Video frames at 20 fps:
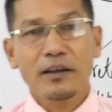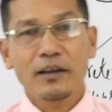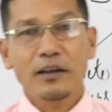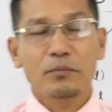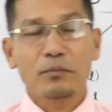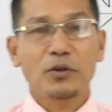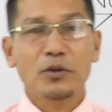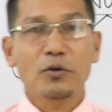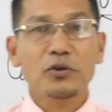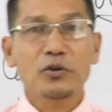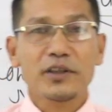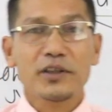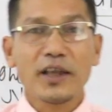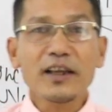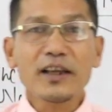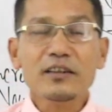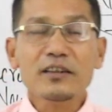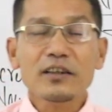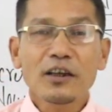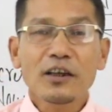But those
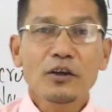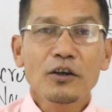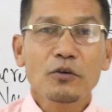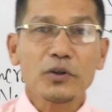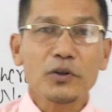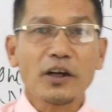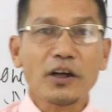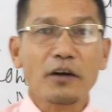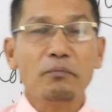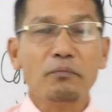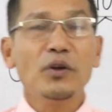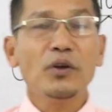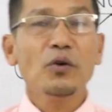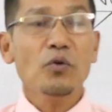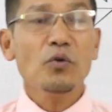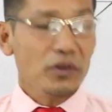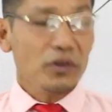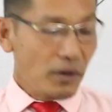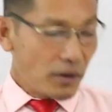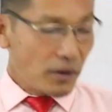things which are
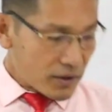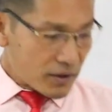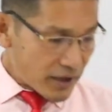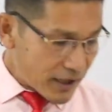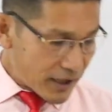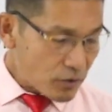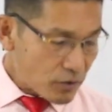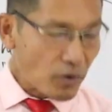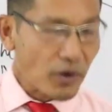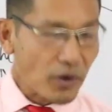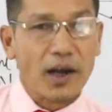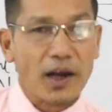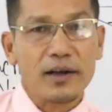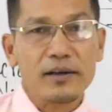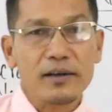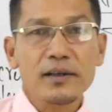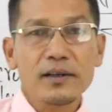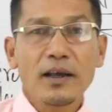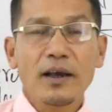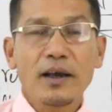beyond the sense
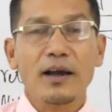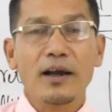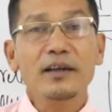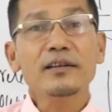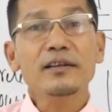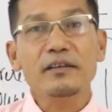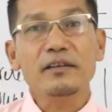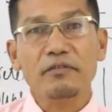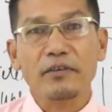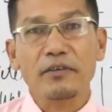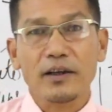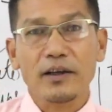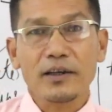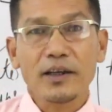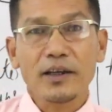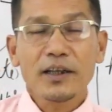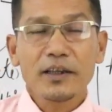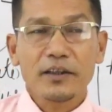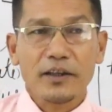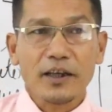organs are a little difficult.
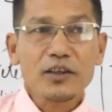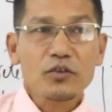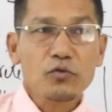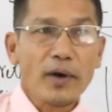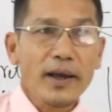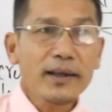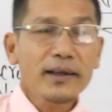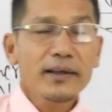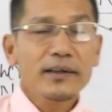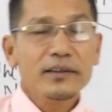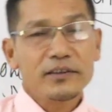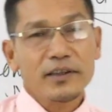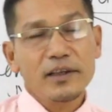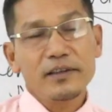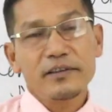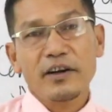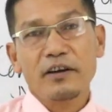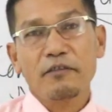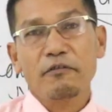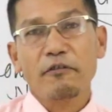That's why
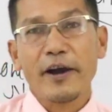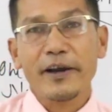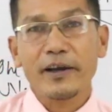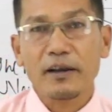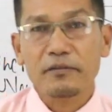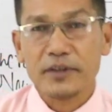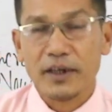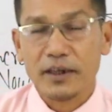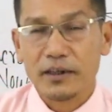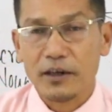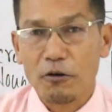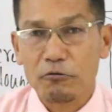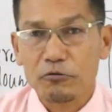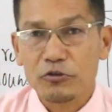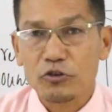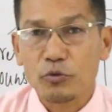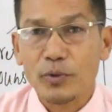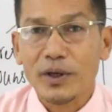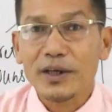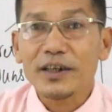children find abstract
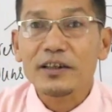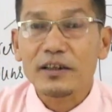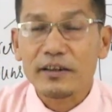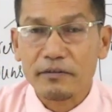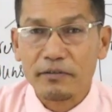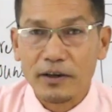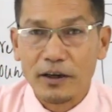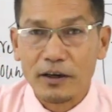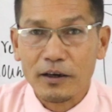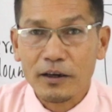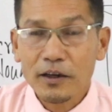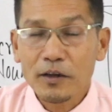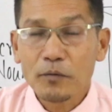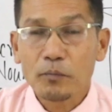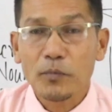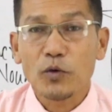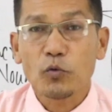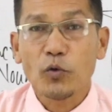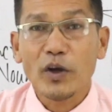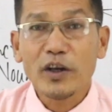nouns to be a little difficult.
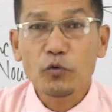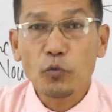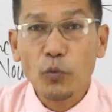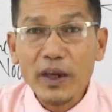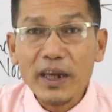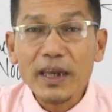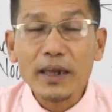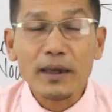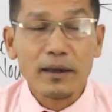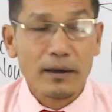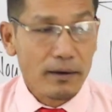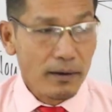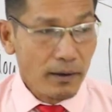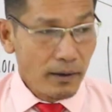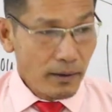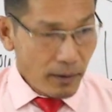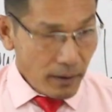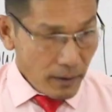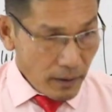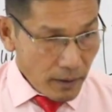But when we
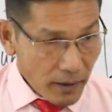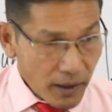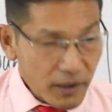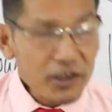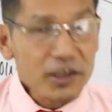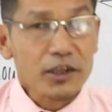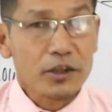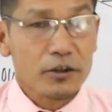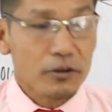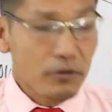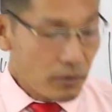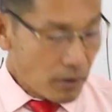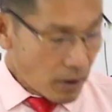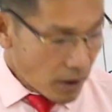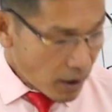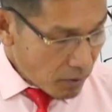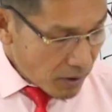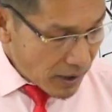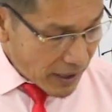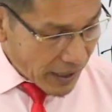continue
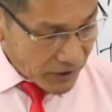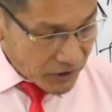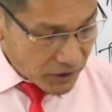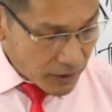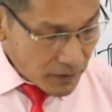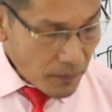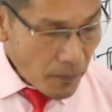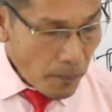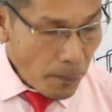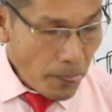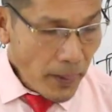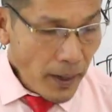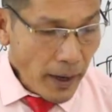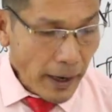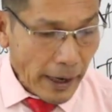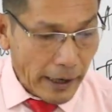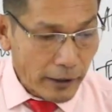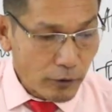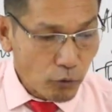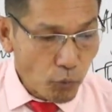our lesson
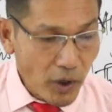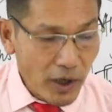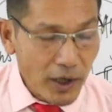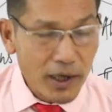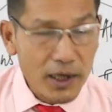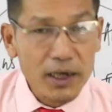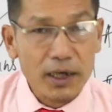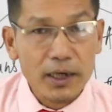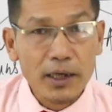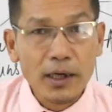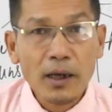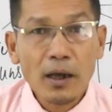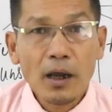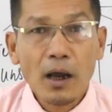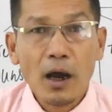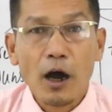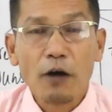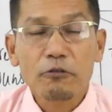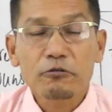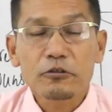and we
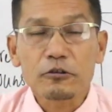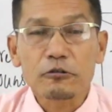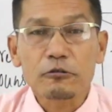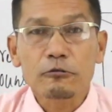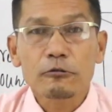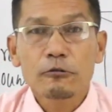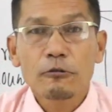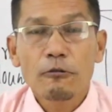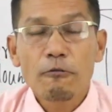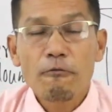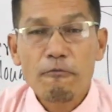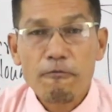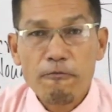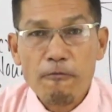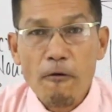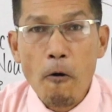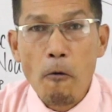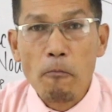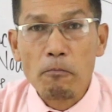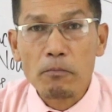learn how to
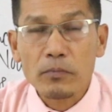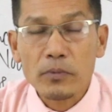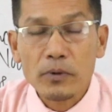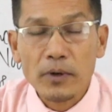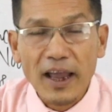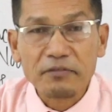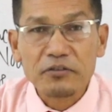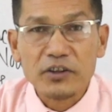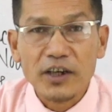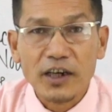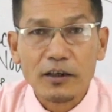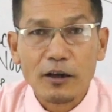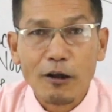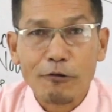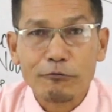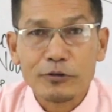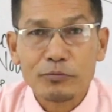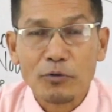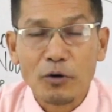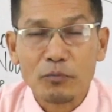form abstract
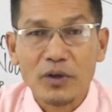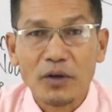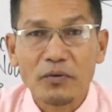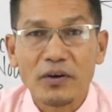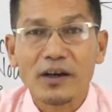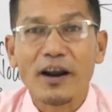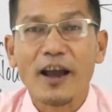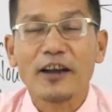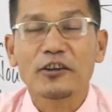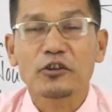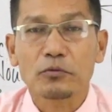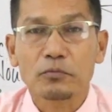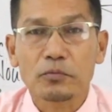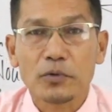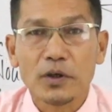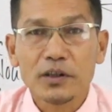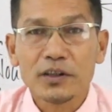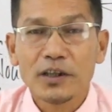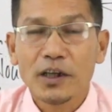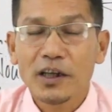nouns from different kinds of
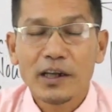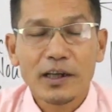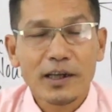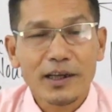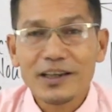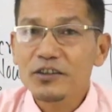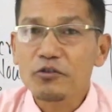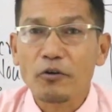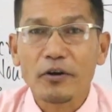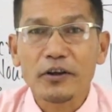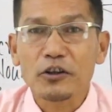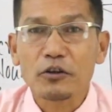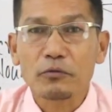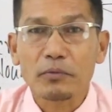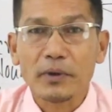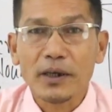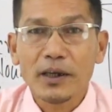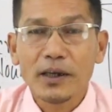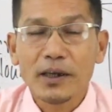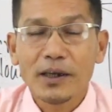words, it is going to
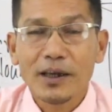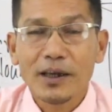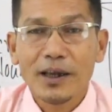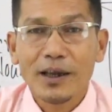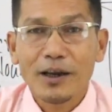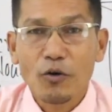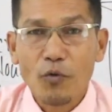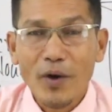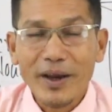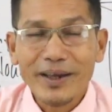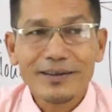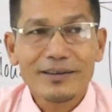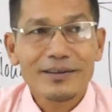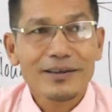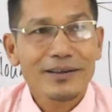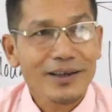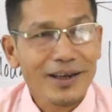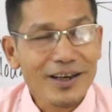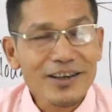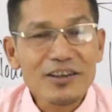be
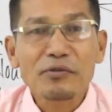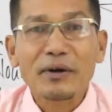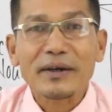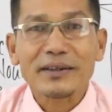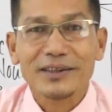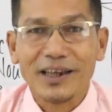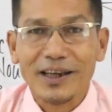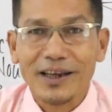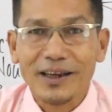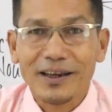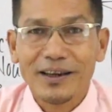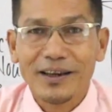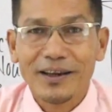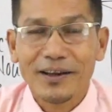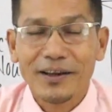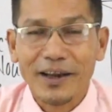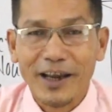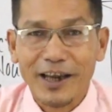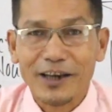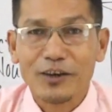quite interesting
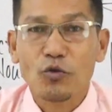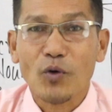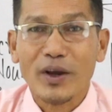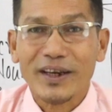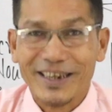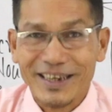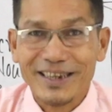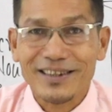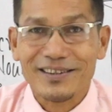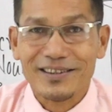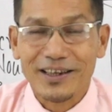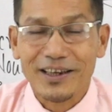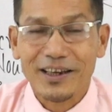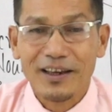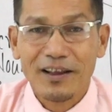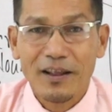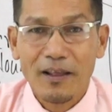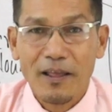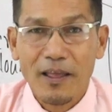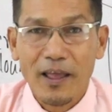and quite
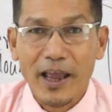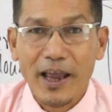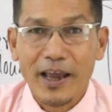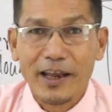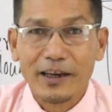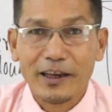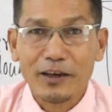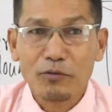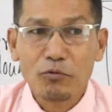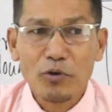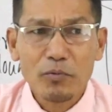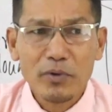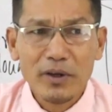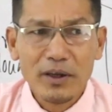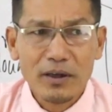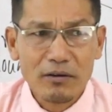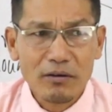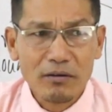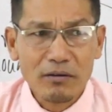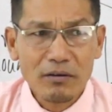easy. And it will be,
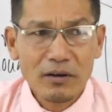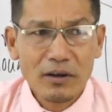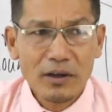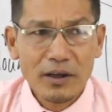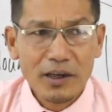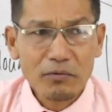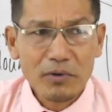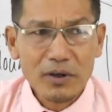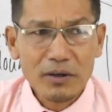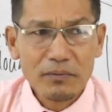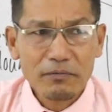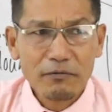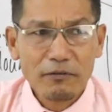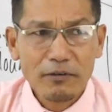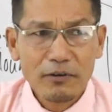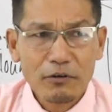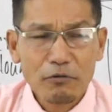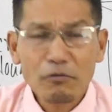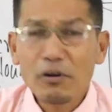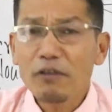you
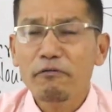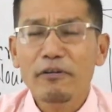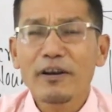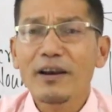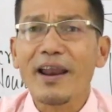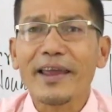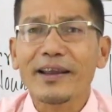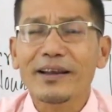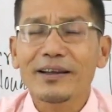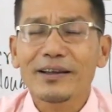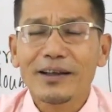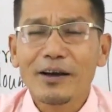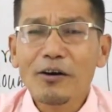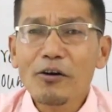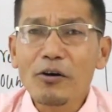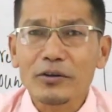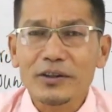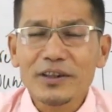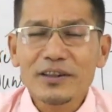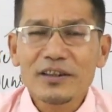will feel like,
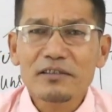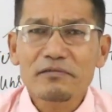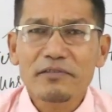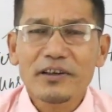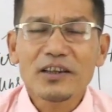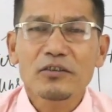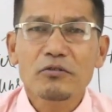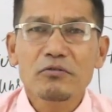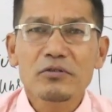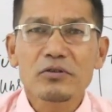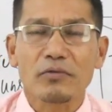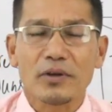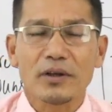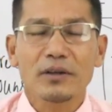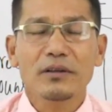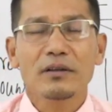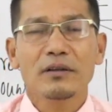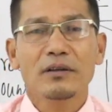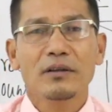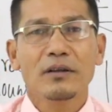oh, this is very usual.
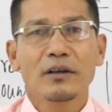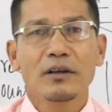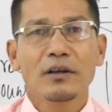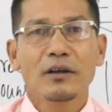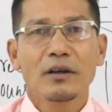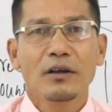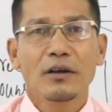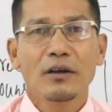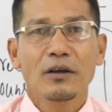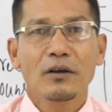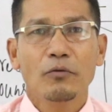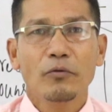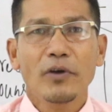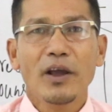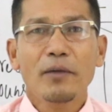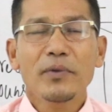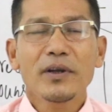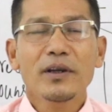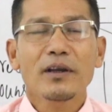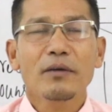We
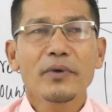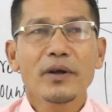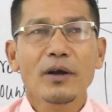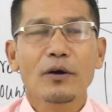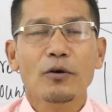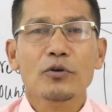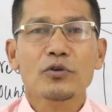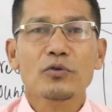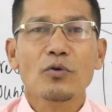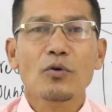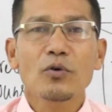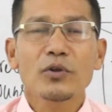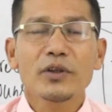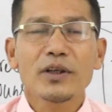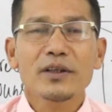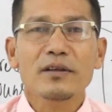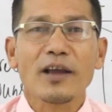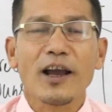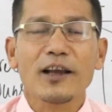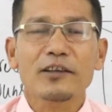have been coming across all
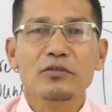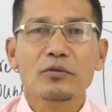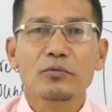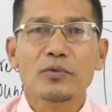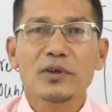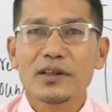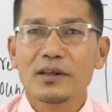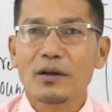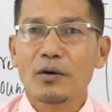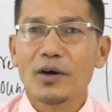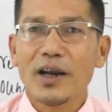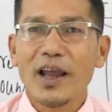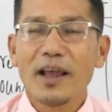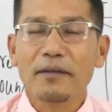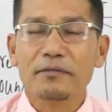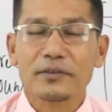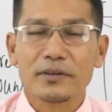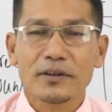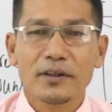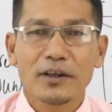these kinds of words in our
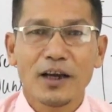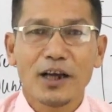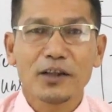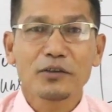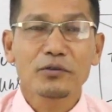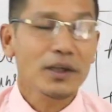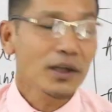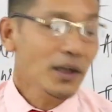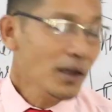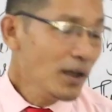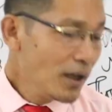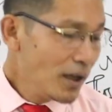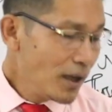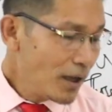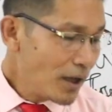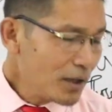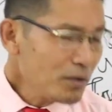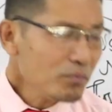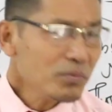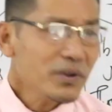lives. Adudi
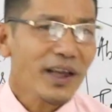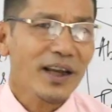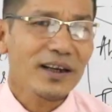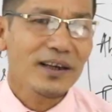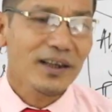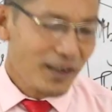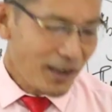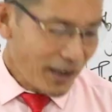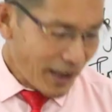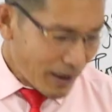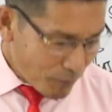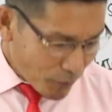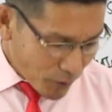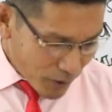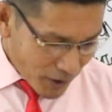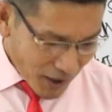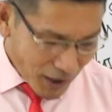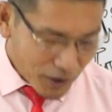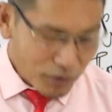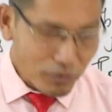adum thengnadana
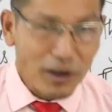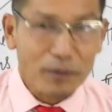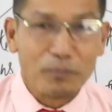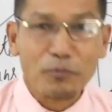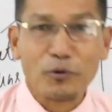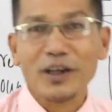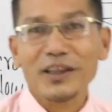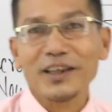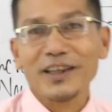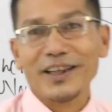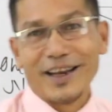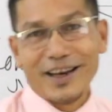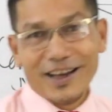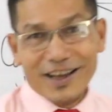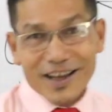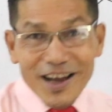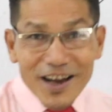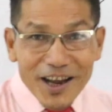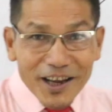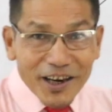leiponde kaisu leipon nate dai
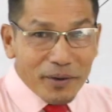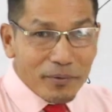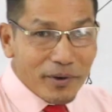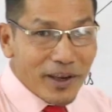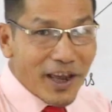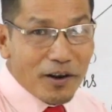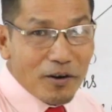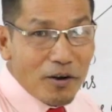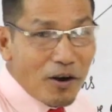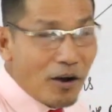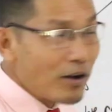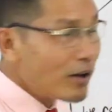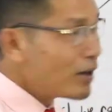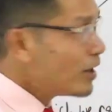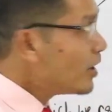khangkani ba yare ko.